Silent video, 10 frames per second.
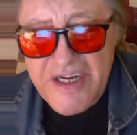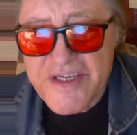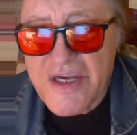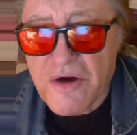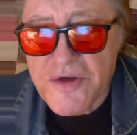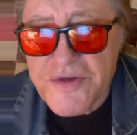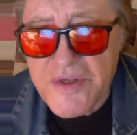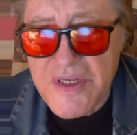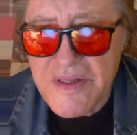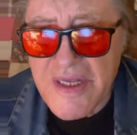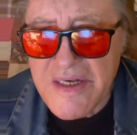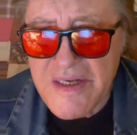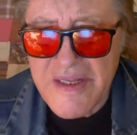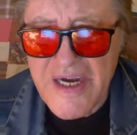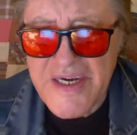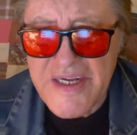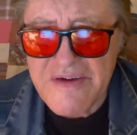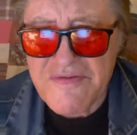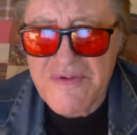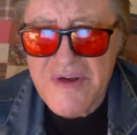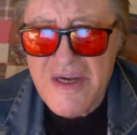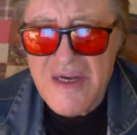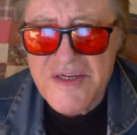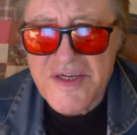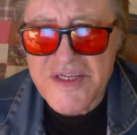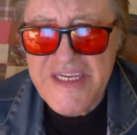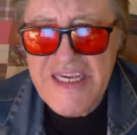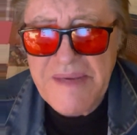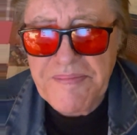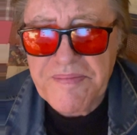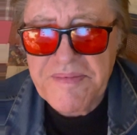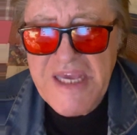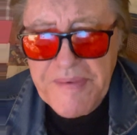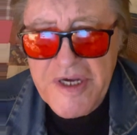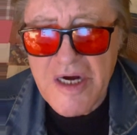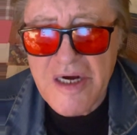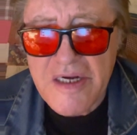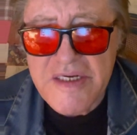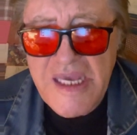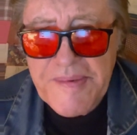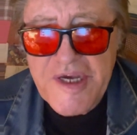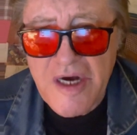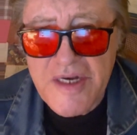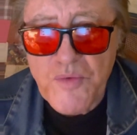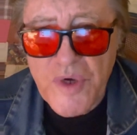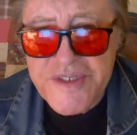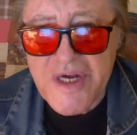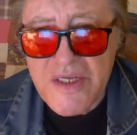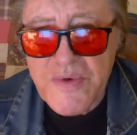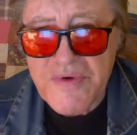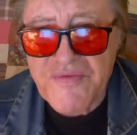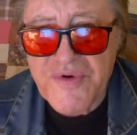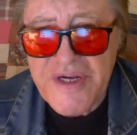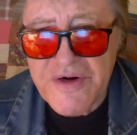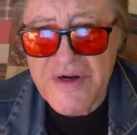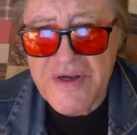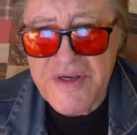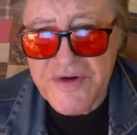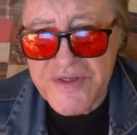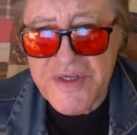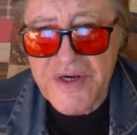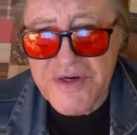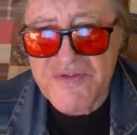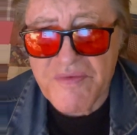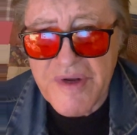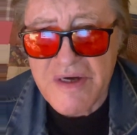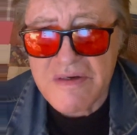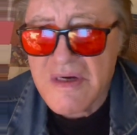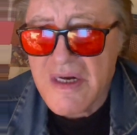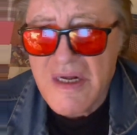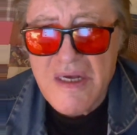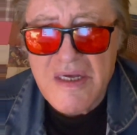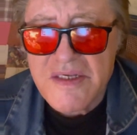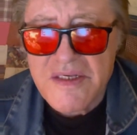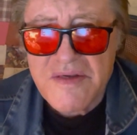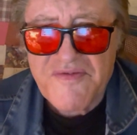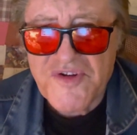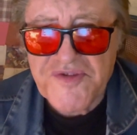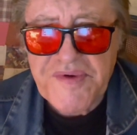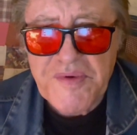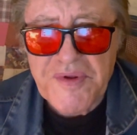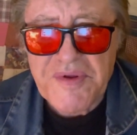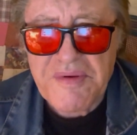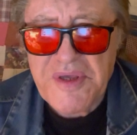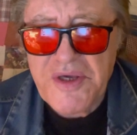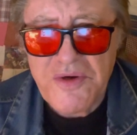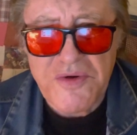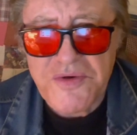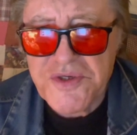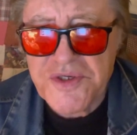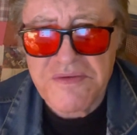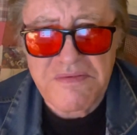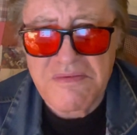to say also that the idea of just keeping on in West Hollywood for years and years from now fills me with a huge